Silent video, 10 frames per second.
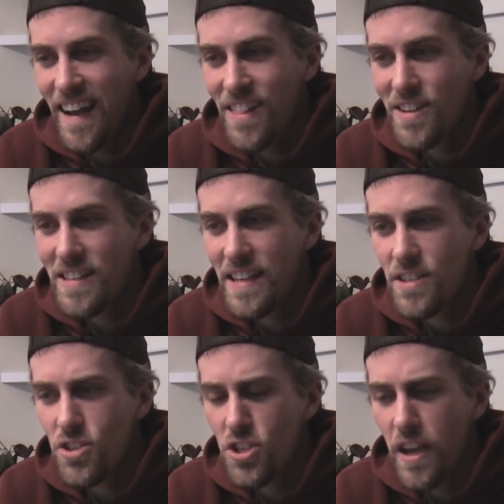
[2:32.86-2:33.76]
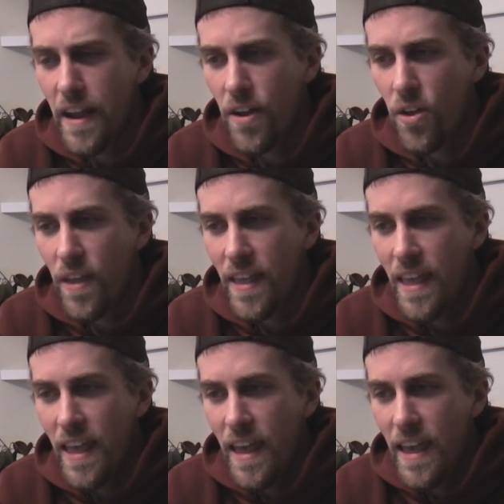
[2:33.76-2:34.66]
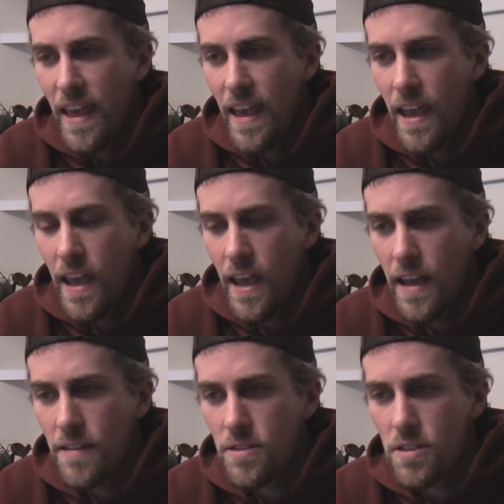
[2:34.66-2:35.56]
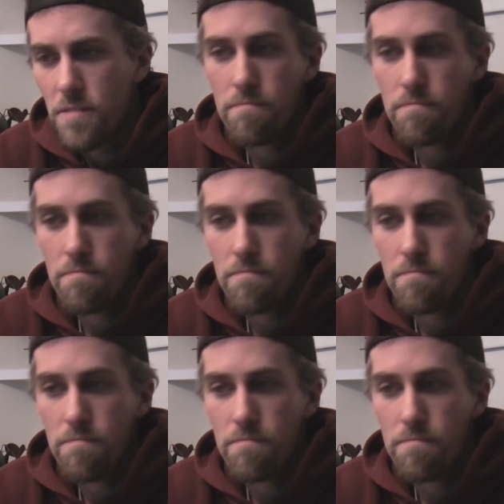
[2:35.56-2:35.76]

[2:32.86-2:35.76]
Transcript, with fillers: I looked at his channel and